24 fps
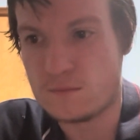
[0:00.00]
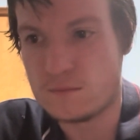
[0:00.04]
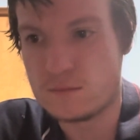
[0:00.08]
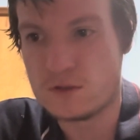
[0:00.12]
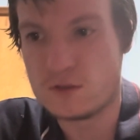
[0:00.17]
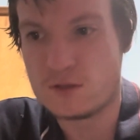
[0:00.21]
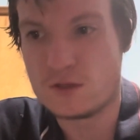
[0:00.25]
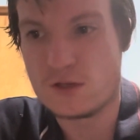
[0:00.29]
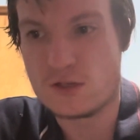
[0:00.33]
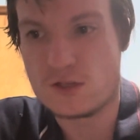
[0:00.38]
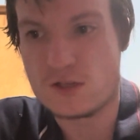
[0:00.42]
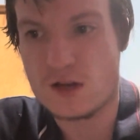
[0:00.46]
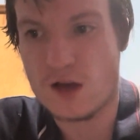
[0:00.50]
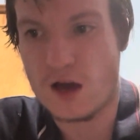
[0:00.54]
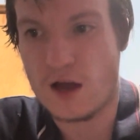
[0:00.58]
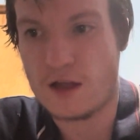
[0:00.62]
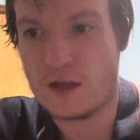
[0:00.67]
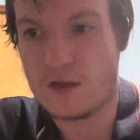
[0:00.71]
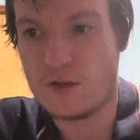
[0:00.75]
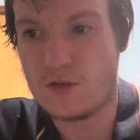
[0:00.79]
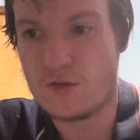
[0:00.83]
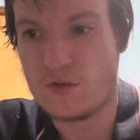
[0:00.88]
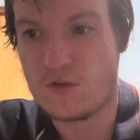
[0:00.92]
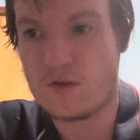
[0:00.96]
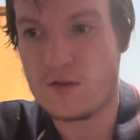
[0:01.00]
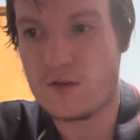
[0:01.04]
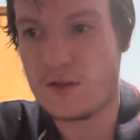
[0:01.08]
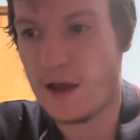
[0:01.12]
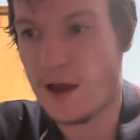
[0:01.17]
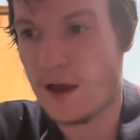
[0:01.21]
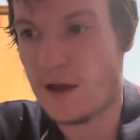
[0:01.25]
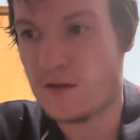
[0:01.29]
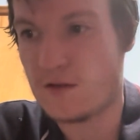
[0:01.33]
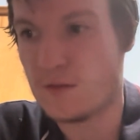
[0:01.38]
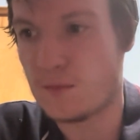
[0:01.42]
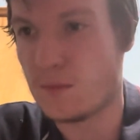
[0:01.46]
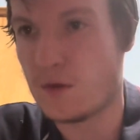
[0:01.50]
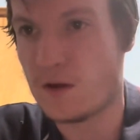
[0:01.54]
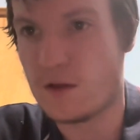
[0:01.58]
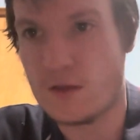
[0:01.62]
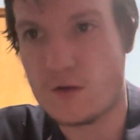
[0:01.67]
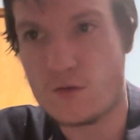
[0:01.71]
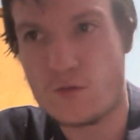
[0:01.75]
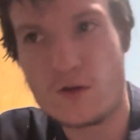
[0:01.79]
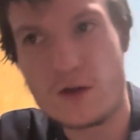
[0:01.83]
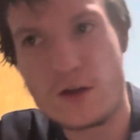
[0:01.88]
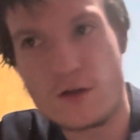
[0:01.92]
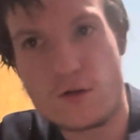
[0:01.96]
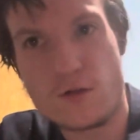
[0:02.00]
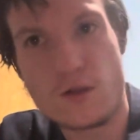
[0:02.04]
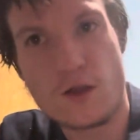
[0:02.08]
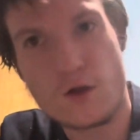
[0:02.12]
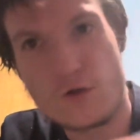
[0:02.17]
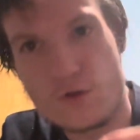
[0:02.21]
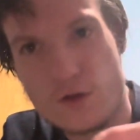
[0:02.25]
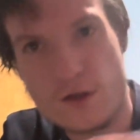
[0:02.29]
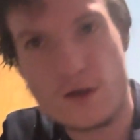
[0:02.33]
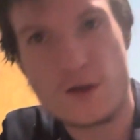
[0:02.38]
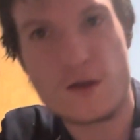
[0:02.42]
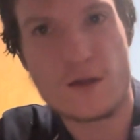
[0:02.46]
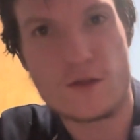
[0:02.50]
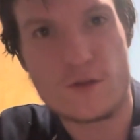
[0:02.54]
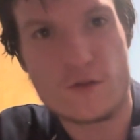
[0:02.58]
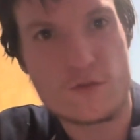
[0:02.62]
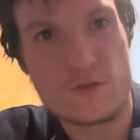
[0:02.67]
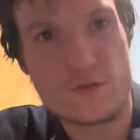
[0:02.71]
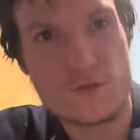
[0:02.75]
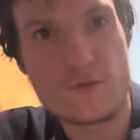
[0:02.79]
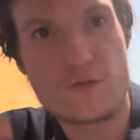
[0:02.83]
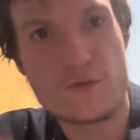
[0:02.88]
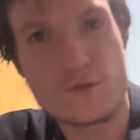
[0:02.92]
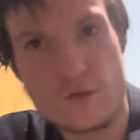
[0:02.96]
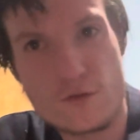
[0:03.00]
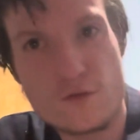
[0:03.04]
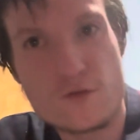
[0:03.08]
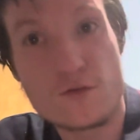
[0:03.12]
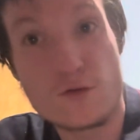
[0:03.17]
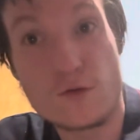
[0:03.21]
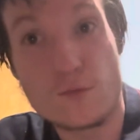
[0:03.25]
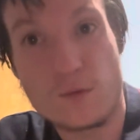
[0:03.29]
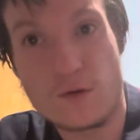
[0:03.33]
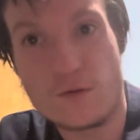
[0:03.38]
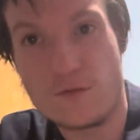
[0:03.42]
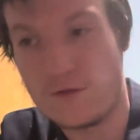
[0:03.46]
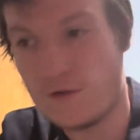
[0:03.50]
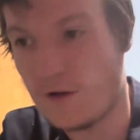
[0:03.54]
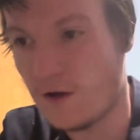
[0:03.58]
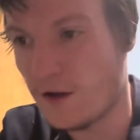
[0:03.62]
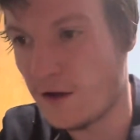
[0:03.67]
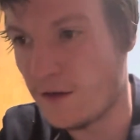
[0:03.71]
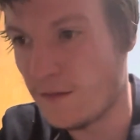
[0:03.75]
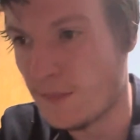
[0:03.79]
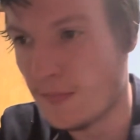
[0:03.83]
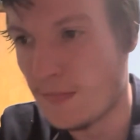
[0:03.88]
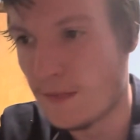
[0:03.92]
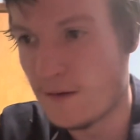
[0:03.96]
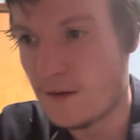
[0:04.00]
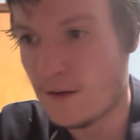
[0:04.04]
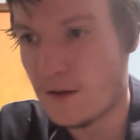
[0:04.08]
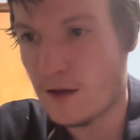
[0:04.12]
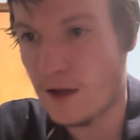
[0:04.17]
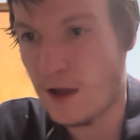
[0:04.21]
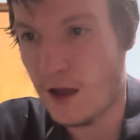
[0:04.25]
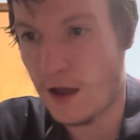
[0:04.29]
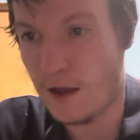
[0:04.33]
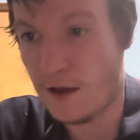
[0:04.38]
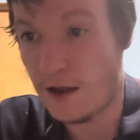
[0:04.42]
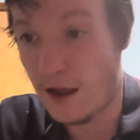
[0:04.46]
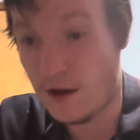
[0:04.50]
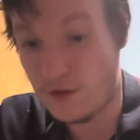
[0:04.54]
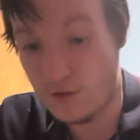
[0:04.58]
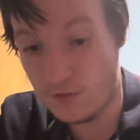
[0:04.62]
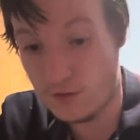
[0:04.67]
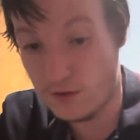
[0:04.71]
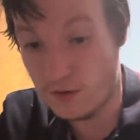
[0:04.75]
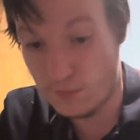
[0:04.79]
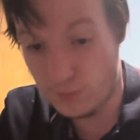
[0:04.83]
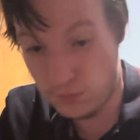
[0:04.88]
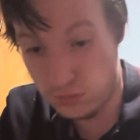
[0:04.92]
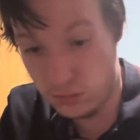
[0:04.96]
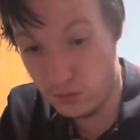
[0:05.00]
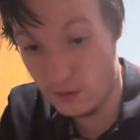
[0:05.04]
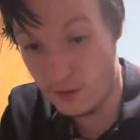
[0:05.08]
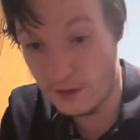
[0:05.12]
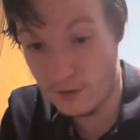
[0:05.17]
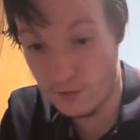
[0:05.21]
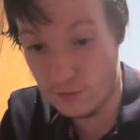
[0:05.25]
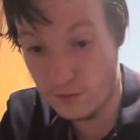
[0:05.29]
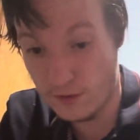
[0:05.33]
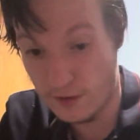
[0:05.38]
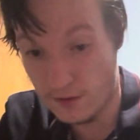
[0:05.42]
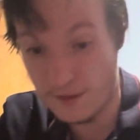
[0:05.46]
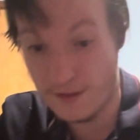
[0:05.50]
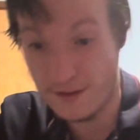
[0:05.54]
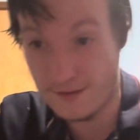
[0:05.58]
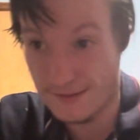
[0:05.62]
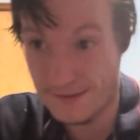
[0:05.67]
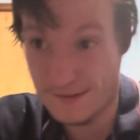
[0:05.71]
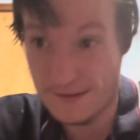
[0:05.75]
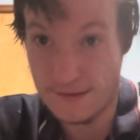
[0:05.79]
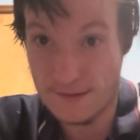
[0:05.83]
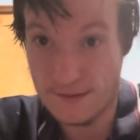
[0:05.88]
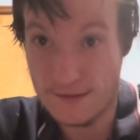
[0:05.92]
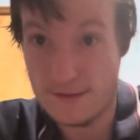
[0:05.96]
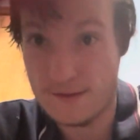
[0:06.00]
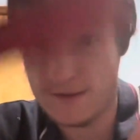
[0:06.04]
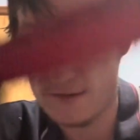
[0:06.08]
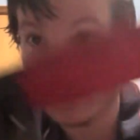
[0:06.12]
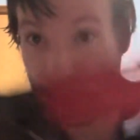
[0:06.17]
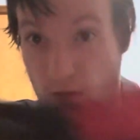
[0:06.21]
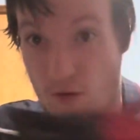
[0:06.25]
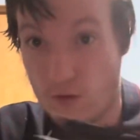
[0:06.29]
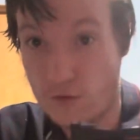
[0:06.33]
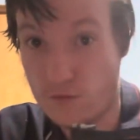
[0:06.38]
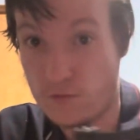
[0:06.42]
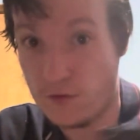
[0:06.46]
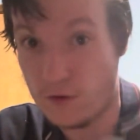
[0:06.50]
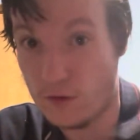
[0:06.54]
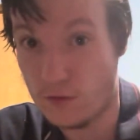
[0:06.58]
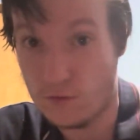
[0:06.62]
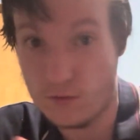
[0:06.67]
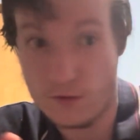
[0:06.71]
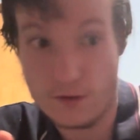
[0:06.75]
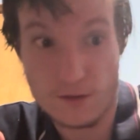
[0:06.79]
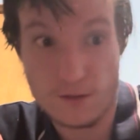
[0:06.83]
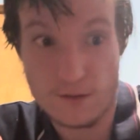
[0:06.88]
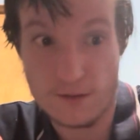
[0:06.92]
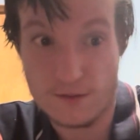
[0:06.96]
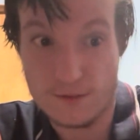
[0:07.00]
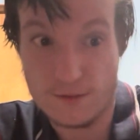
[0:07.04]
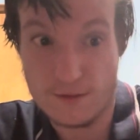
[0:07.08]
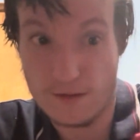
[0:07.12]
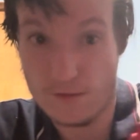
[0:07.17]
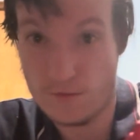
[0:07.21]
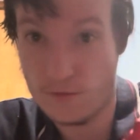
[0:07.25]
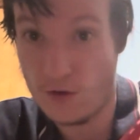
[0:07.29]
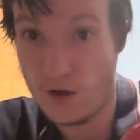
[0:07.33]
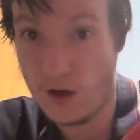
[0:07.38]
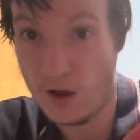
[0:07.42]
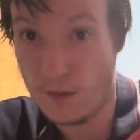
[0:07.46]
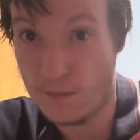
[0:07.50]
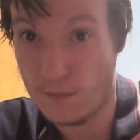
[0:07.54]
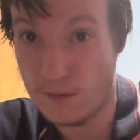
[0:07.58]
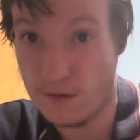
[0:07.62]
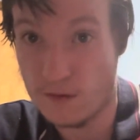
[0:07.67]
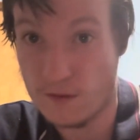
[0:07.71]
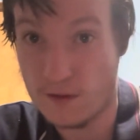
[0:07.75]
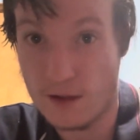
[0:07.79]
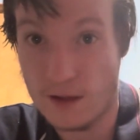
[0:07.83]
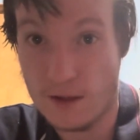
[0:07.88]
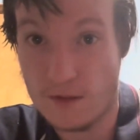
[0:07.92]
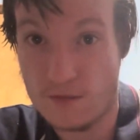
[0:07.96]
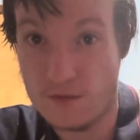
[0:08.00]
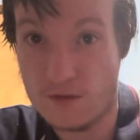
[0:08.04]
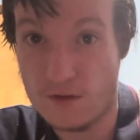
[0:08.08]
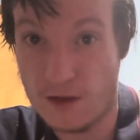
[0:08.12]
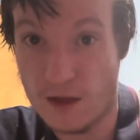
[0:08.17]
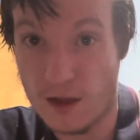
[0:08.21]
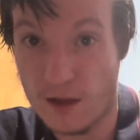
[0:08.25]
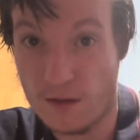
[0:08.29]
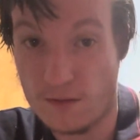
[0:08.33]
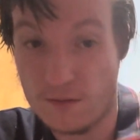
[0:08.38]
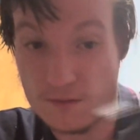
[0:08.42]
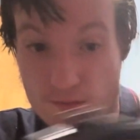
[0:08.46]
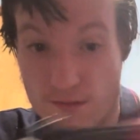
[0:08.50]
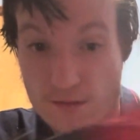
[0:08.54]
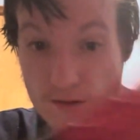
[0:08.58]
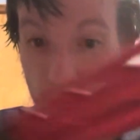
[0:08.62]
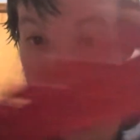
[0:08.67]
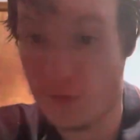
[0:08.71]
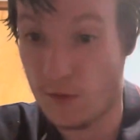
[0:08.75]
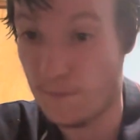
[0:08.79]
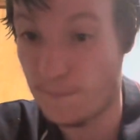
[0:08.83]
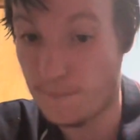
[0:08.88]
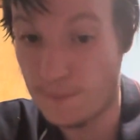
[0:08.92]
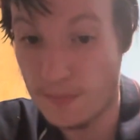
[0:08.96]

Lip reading: just not used to that, but the rear loading is super fun and actually pretty realistic. This is going for a realistic vibe, in case you can't tell,